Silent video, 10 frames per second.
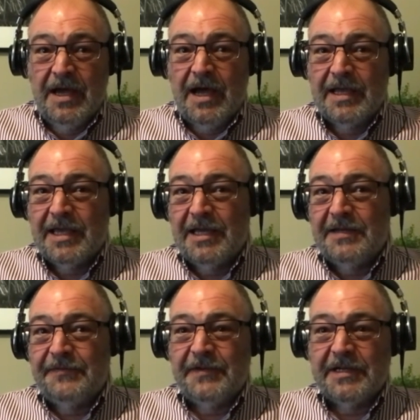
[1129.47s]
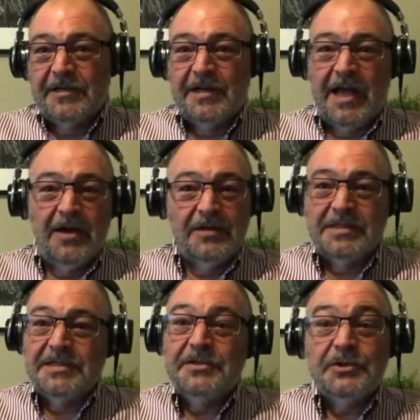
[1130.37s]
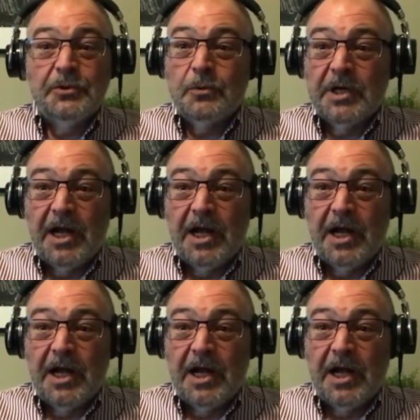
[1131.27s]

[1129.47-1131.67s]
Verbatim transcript: i kind of figured out to do what